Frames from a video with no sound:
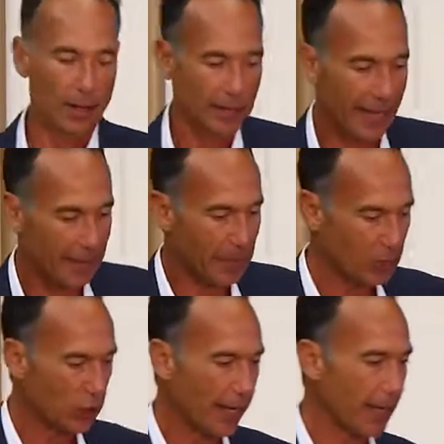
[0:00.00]
Dan, I
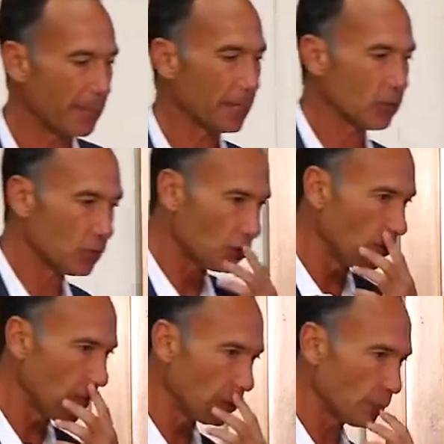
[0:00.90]
mentioned I came out of the
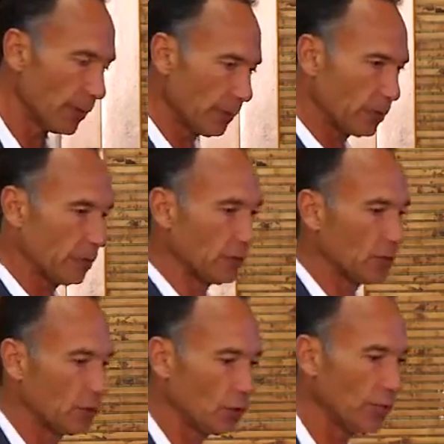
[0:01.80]
studios. When I was at the
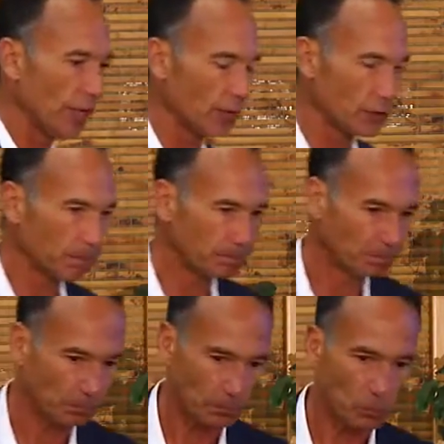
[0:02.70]
studios,
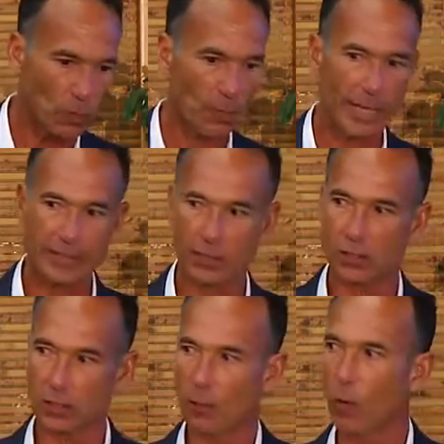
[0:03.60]

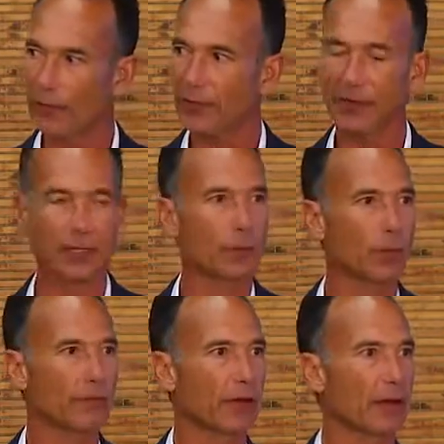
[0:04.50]
licensing, the one thing that
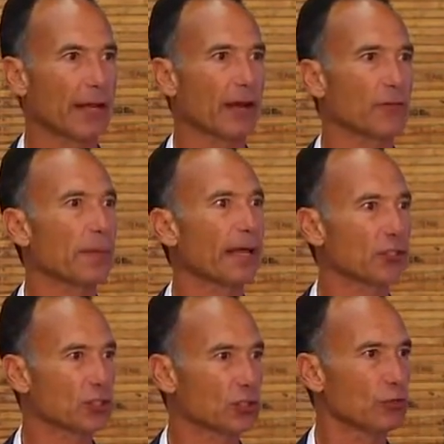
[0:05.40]
we're very careful about
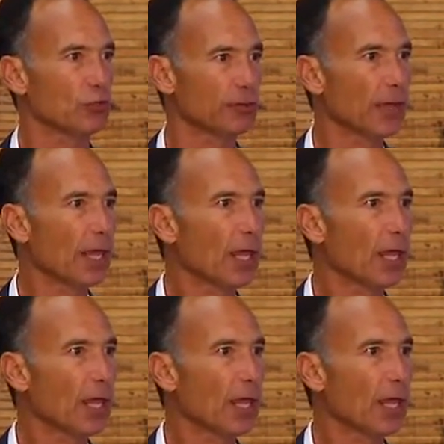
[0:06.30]
is exclusive.